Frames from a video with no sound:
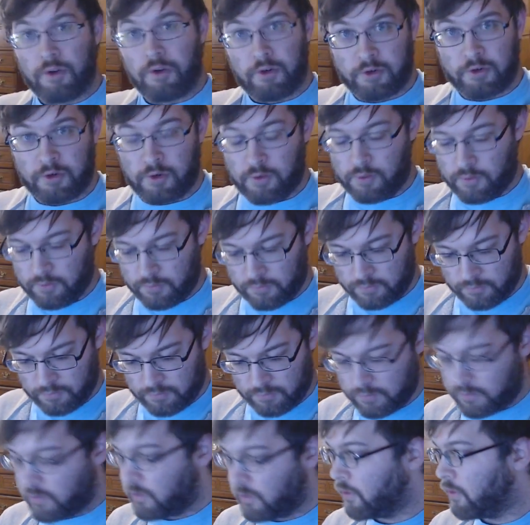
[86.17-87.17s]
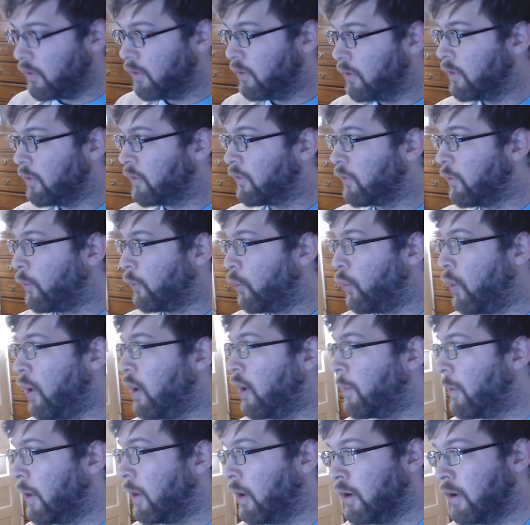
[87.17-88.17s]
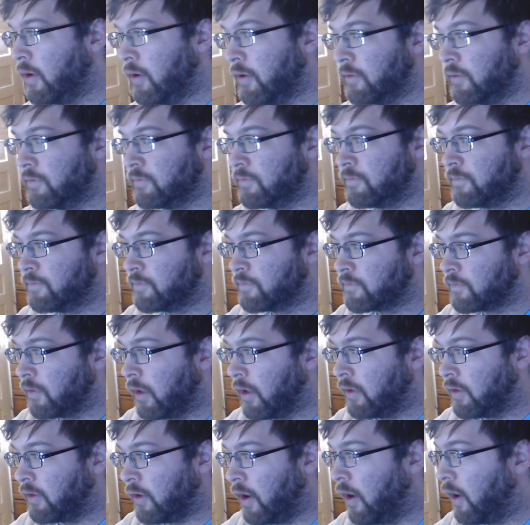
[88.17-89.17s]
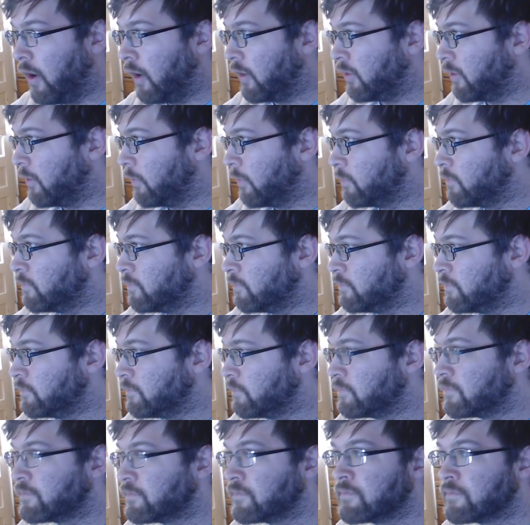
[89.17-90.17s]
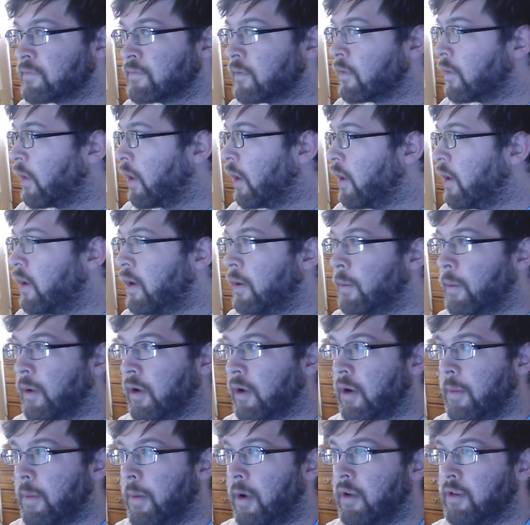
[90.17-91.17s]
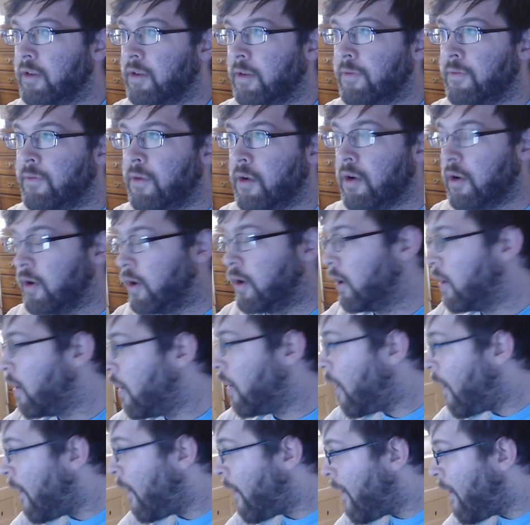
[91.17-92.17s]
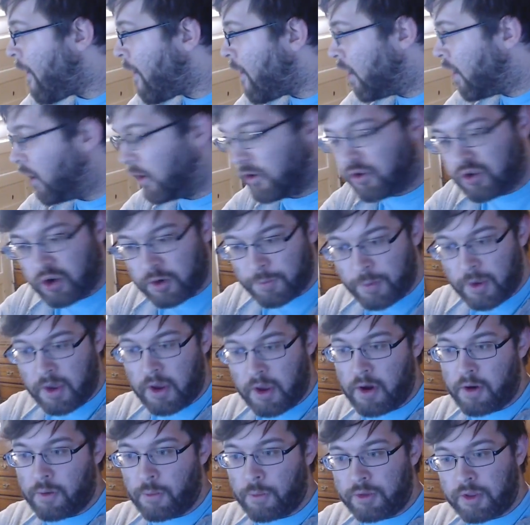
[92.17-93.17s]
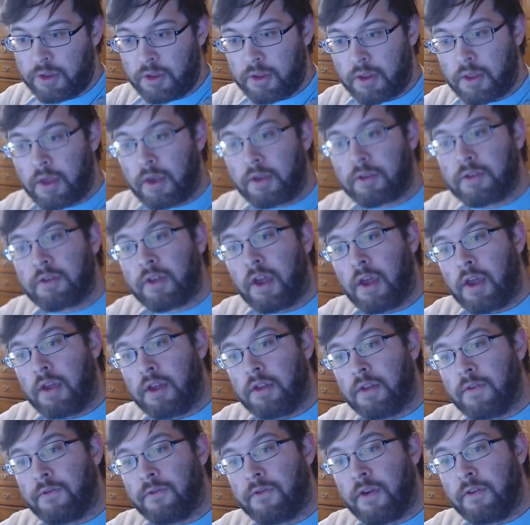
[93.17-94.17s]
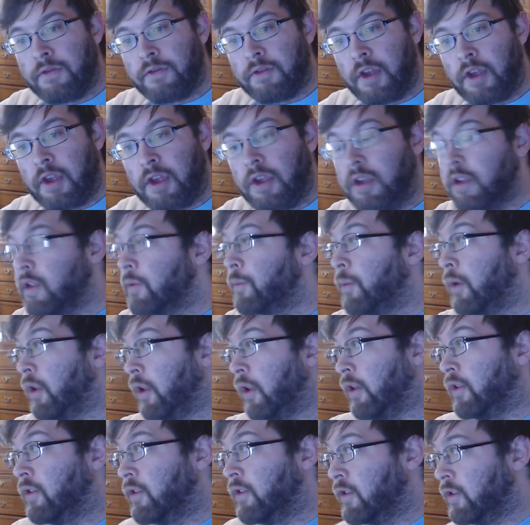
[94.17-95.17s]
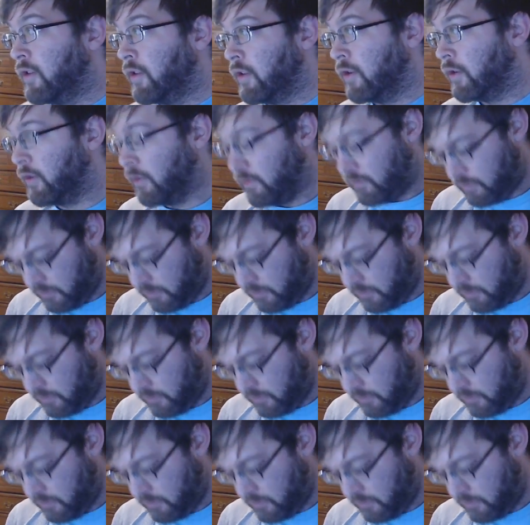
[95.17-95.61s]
fursuit from Walmart. It's awesome. I'm gonna come out as a furry. We should be here within the next 10 to 15 minutes.